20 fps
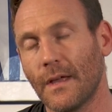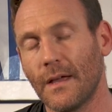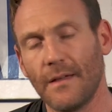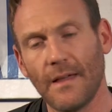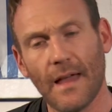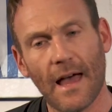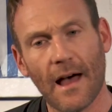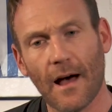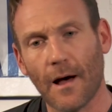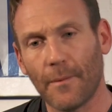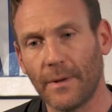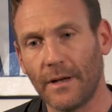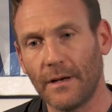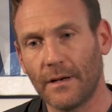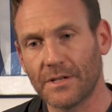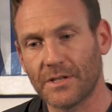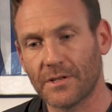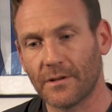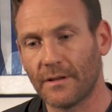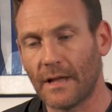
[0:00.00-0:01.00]
Yeah, I mean,
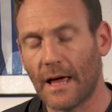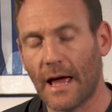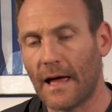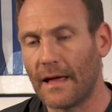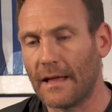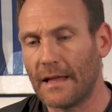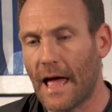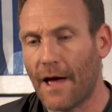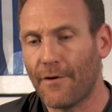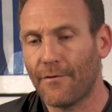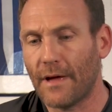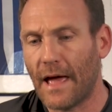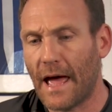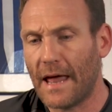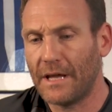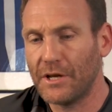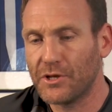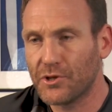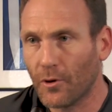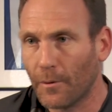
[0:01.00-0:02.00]
listen,
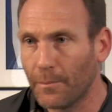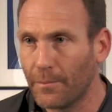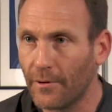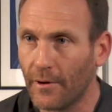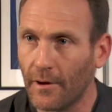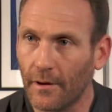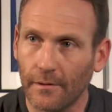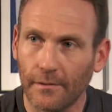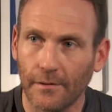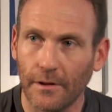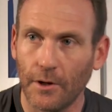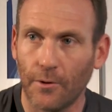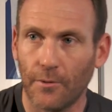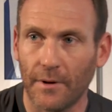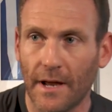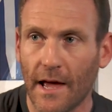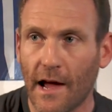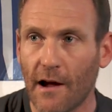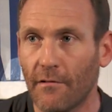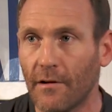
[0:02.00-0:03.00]
any job that you
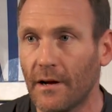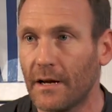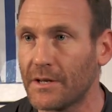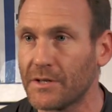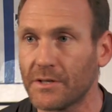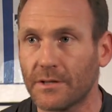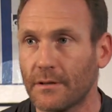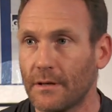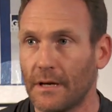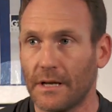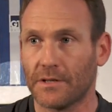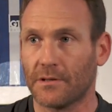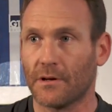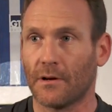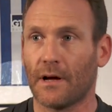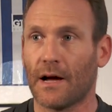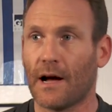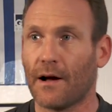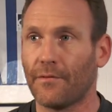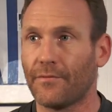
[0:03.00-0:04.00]
inherit is
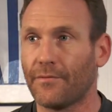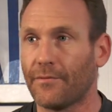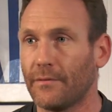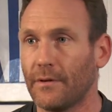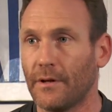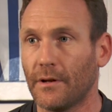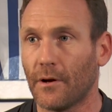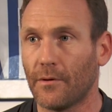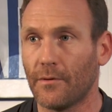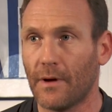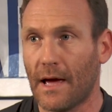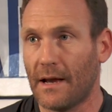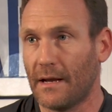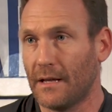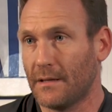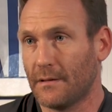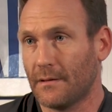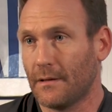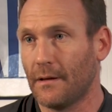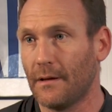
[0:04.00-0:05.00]
going to have, you know,
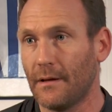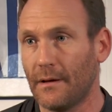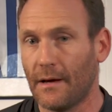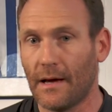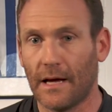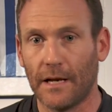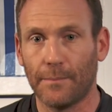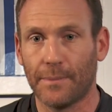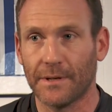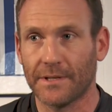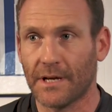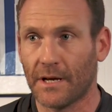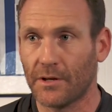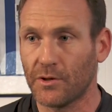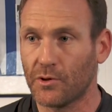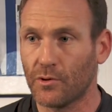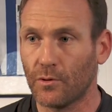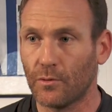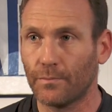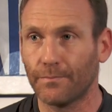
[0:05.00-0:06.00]
any
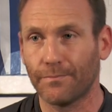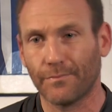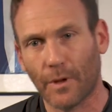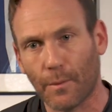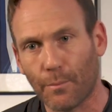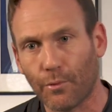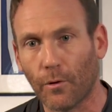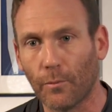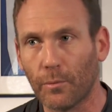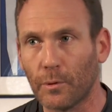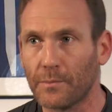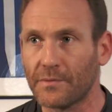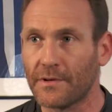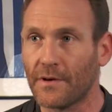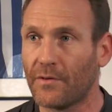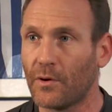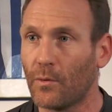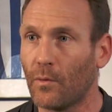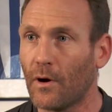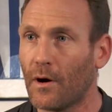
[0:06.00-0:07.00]
potential problems,
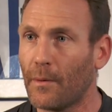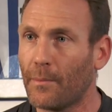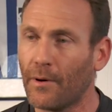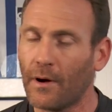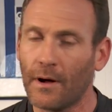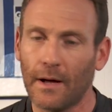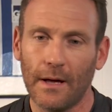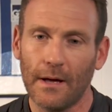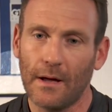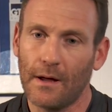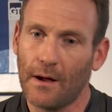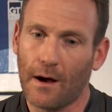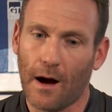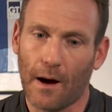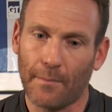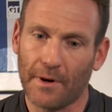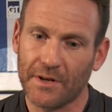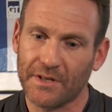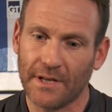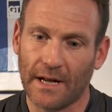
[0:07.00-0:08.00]
if you were. But I
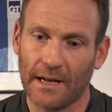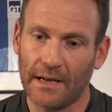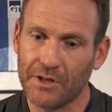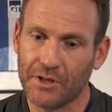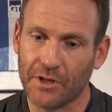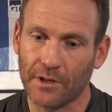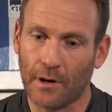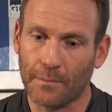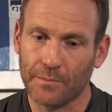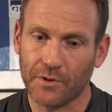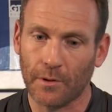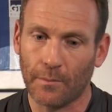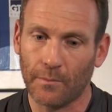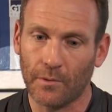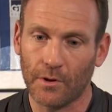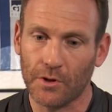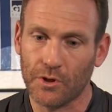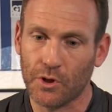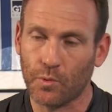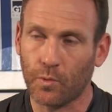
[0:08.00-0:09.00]
must say, listen, I'm
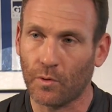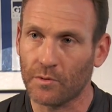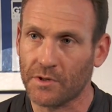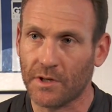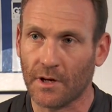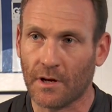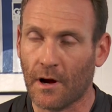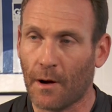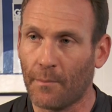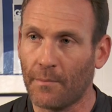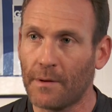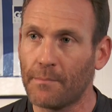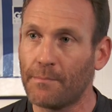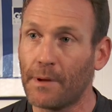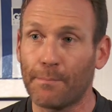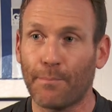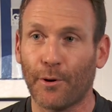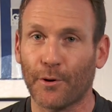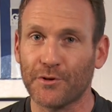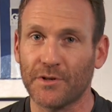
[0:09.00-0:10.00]
someone that just wants to come in,
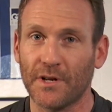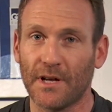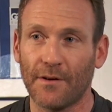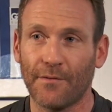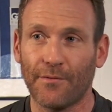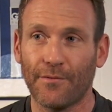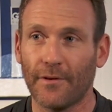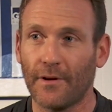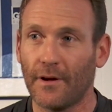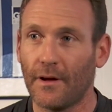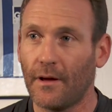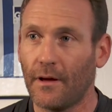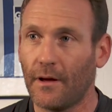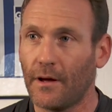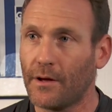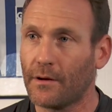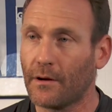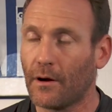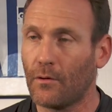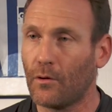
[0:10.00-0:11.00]
be positive,
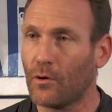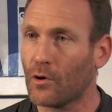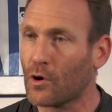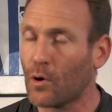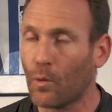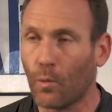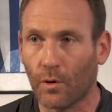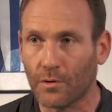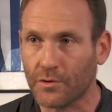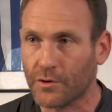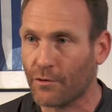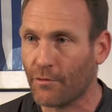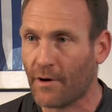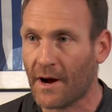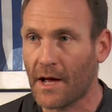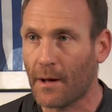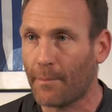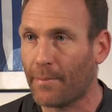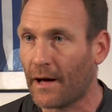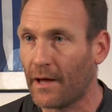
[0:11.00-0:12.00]
you know, look at what's
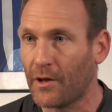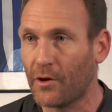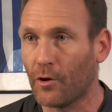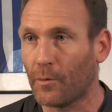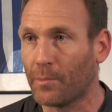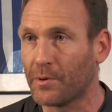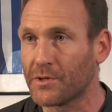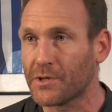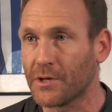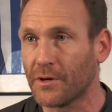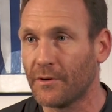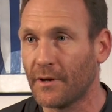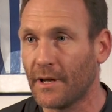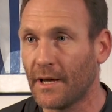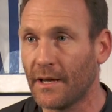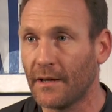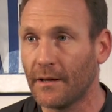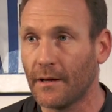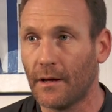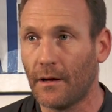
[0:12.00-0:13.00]
great about the
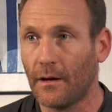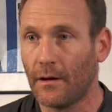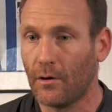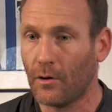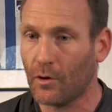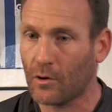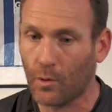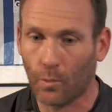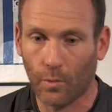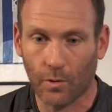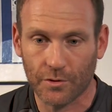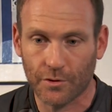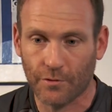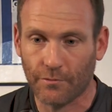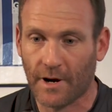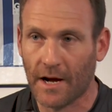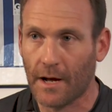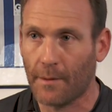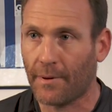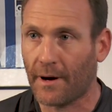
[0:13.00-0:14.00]
opportunity, look at what's
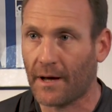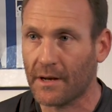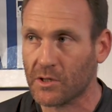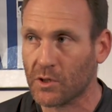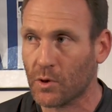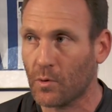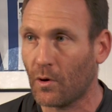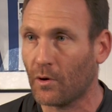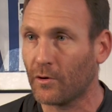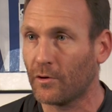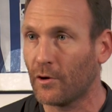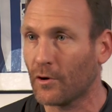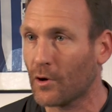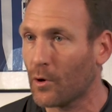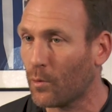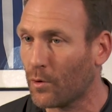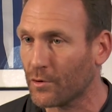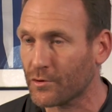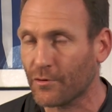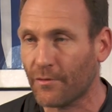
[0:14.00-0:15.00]
great about the squad, look
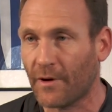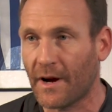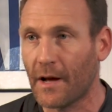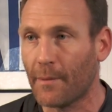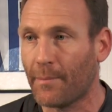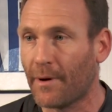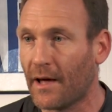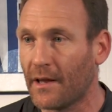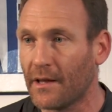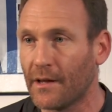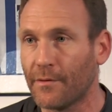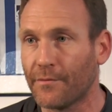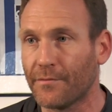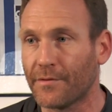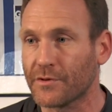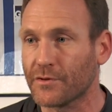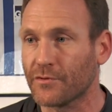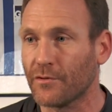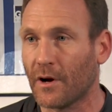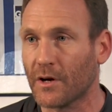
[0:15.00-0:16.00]
at what's great about the
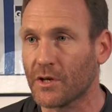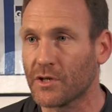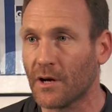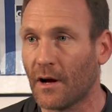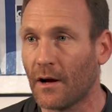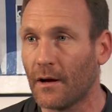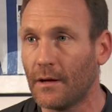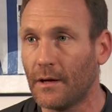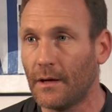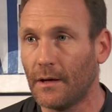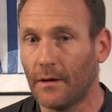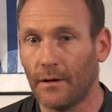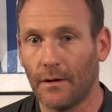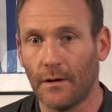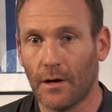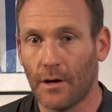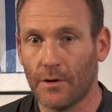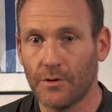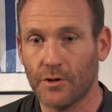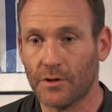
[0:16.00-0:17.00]
infrastructure,
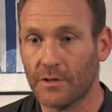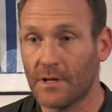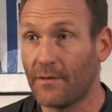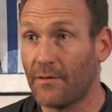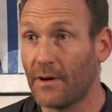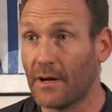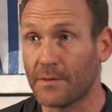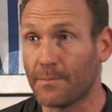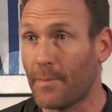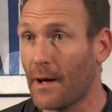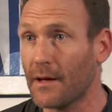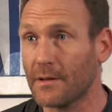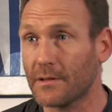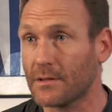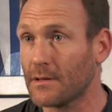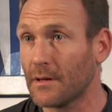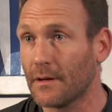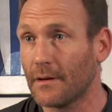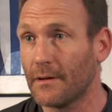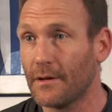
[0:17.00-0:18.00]
and just give it its
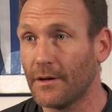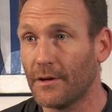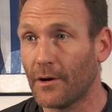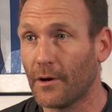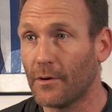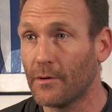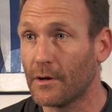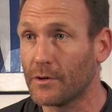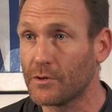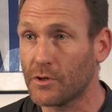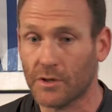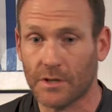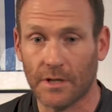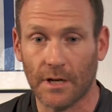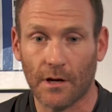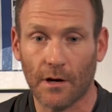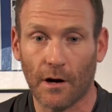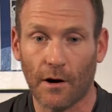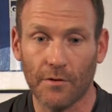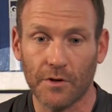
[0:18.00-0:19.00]
best, you know, and just
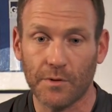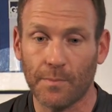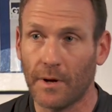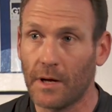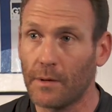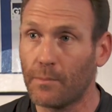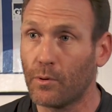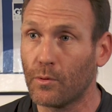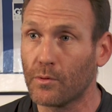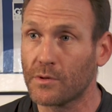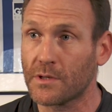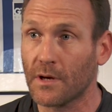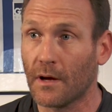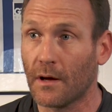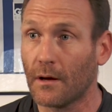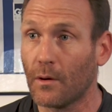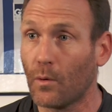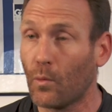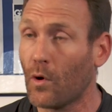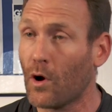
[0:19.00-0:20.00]
encourage people to
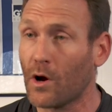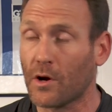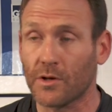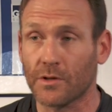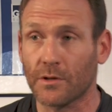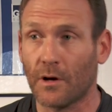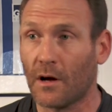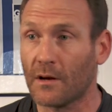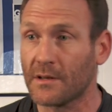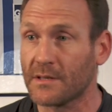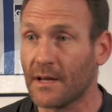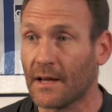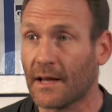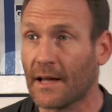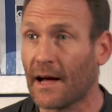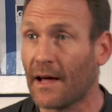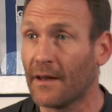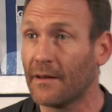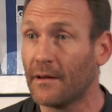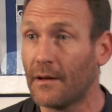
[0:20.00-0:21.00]
work as hard as they
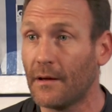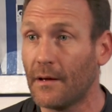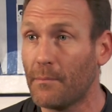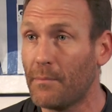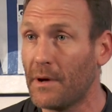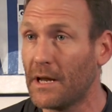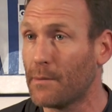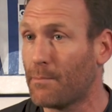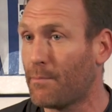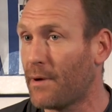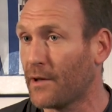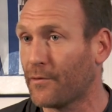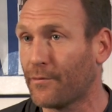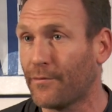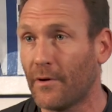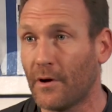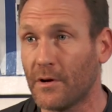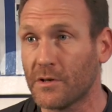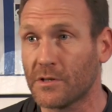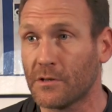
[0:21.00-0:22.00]
can, be the best
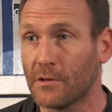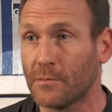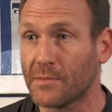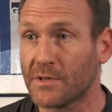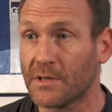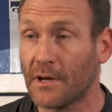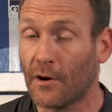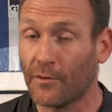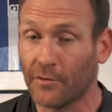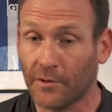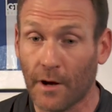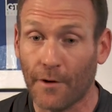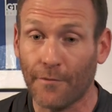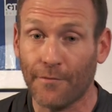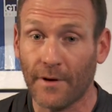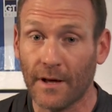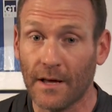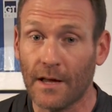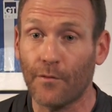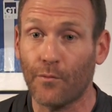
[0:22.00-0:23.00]
version of themselves. And I
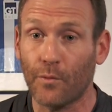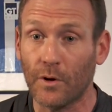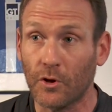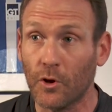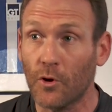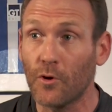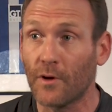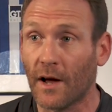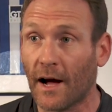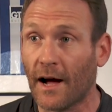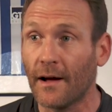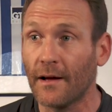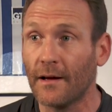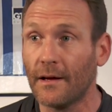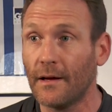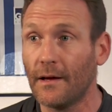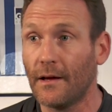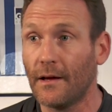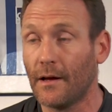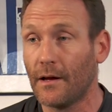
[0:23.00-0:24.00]
think if we do that,
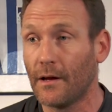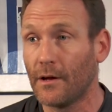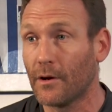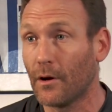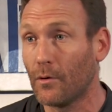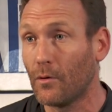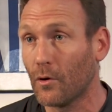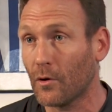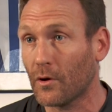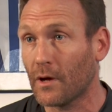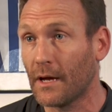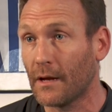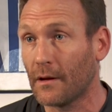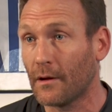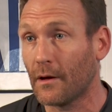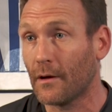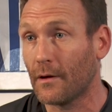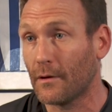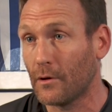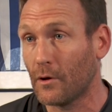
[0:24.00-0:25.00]
you know, looking
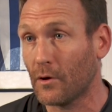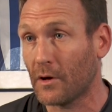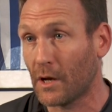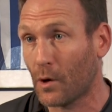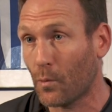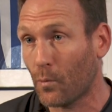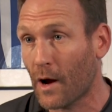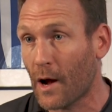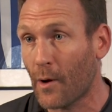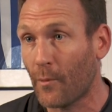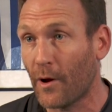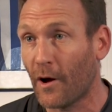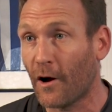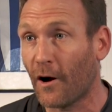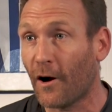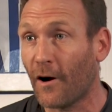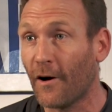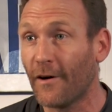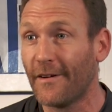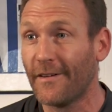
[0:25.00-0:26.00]
at where we
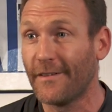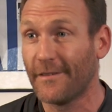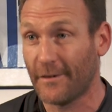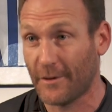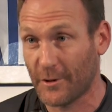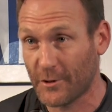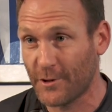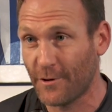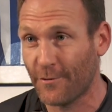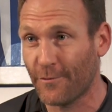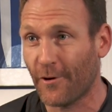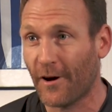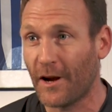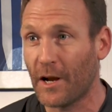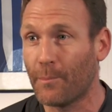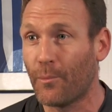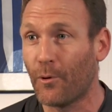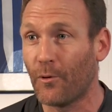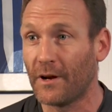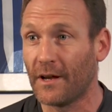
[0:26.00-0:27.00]
are, as you've
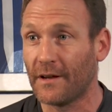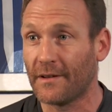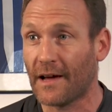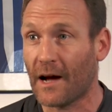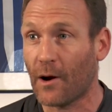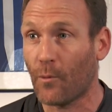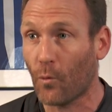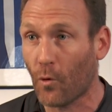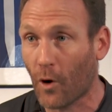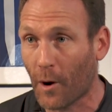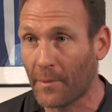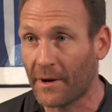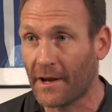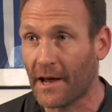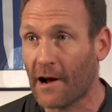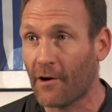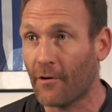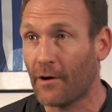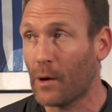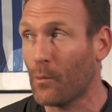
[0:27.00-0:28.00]
rightly pointed out, what I'm
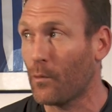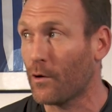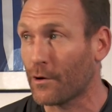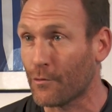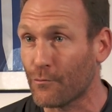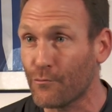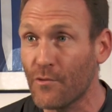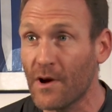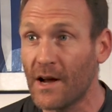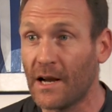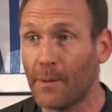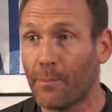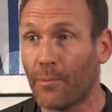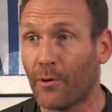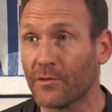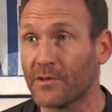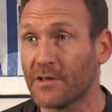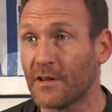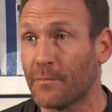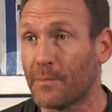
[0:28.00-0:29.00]
inheriting, we're in a really
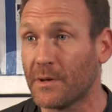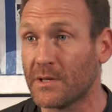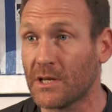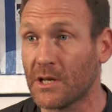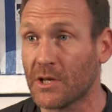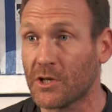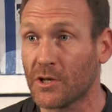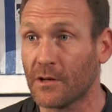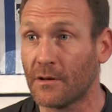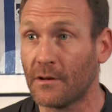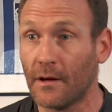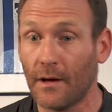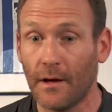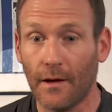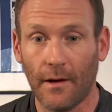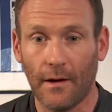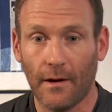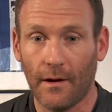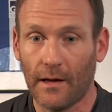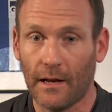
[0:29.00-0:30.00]
positive position.
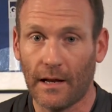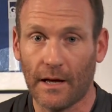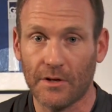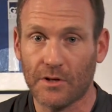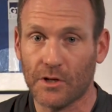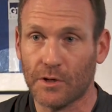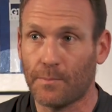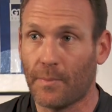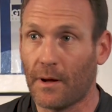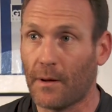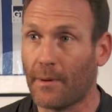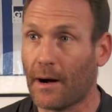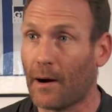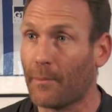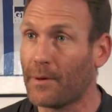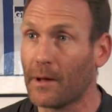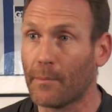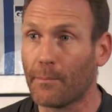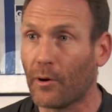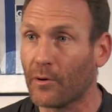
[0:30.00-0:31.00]
And it'd just be
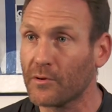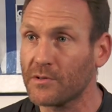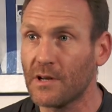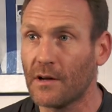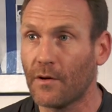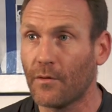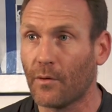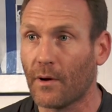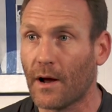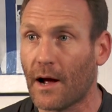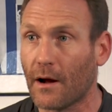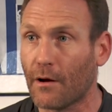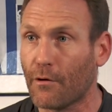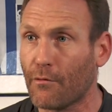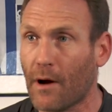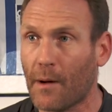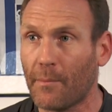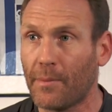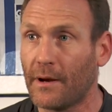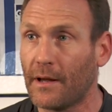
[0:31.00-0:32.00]
about being positive with that and
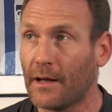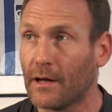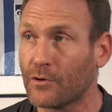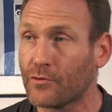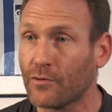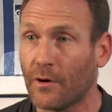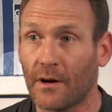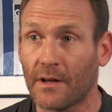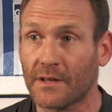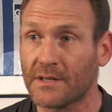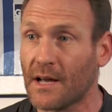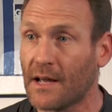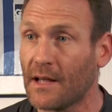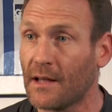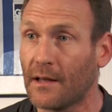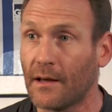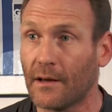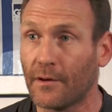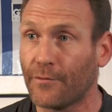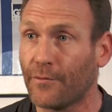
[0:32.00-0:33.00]
grabbing it and trying to
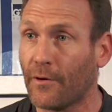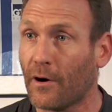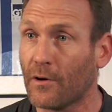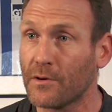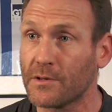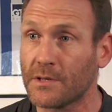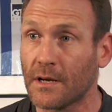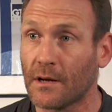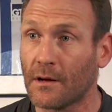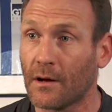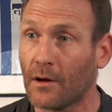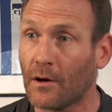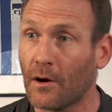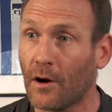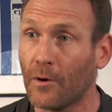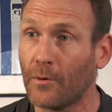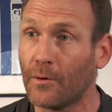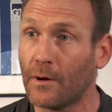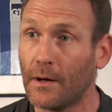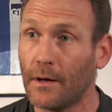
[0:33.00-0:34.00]
take it as far as it can
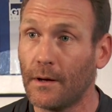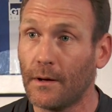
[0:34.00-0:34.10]
go.